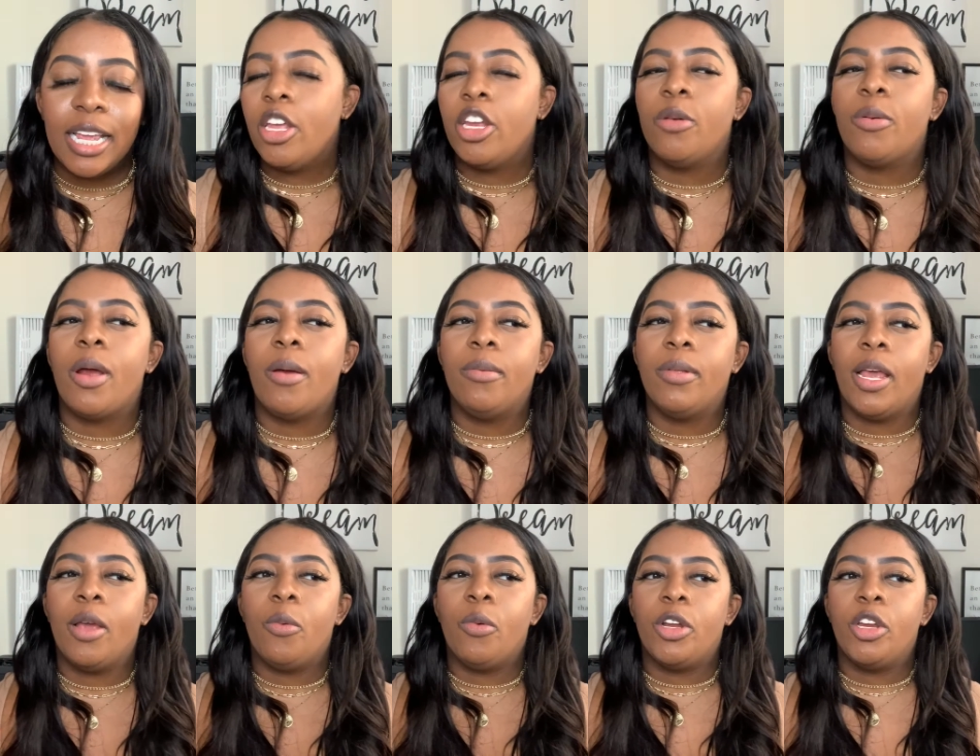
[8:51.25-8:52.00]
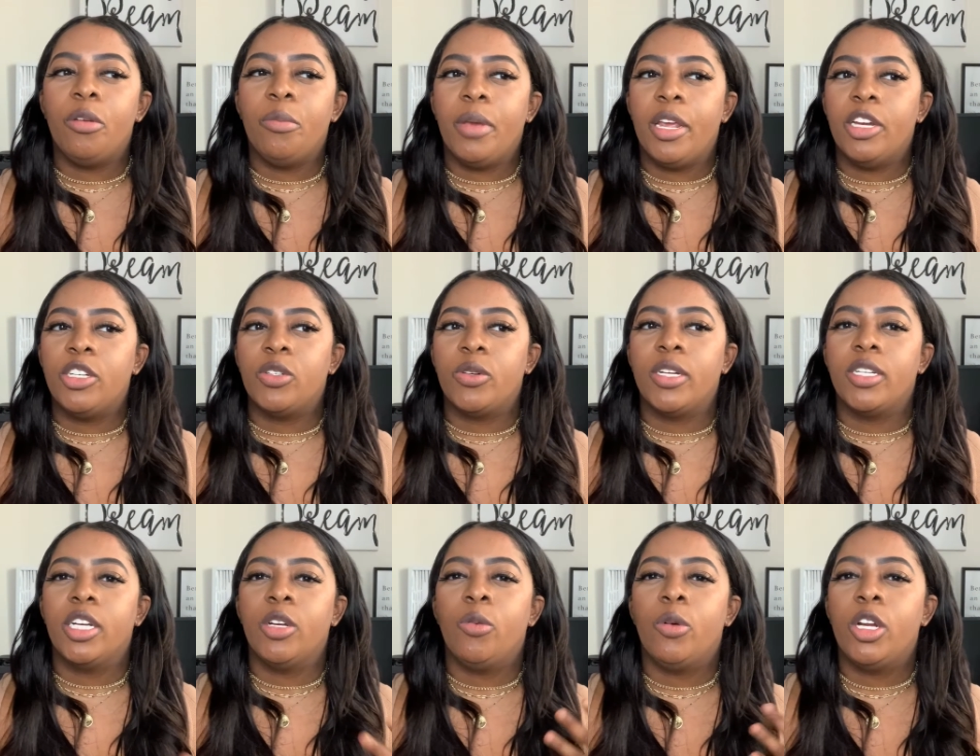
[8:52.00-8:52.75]
You're probably like, what do you mean,
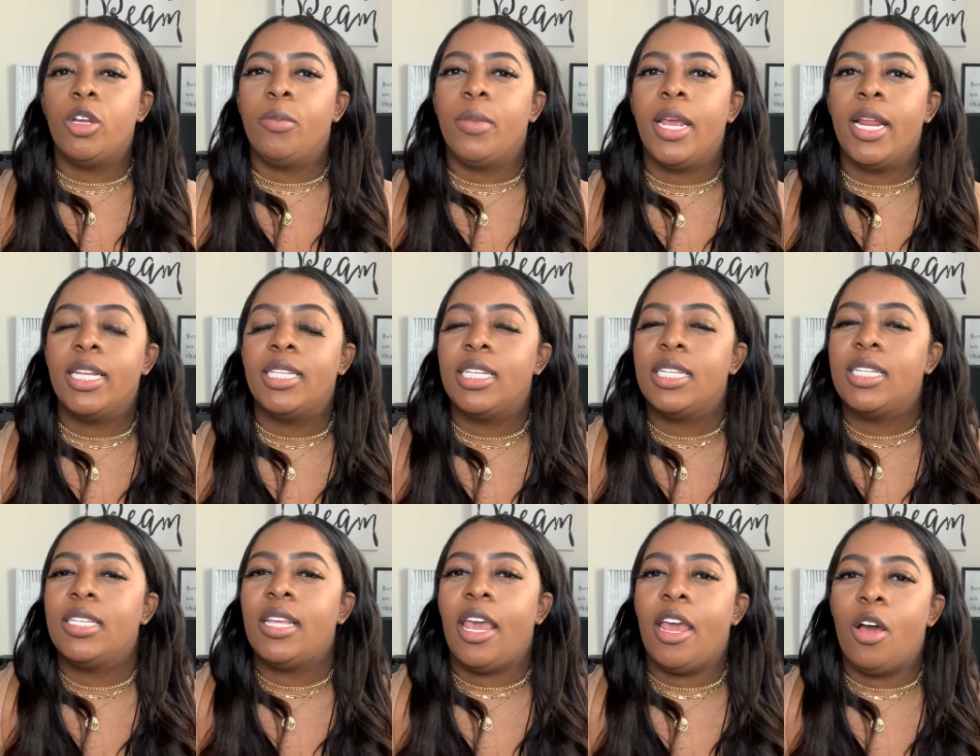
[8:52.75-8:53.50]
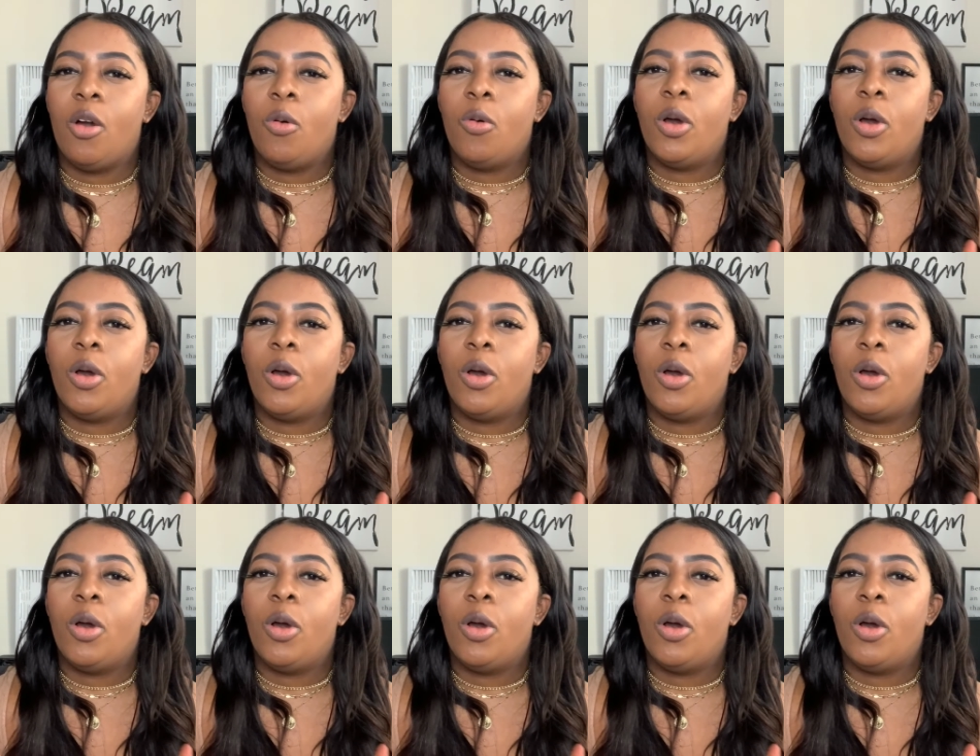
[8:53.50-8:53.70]
Shantae? What do you mean? It's a sale.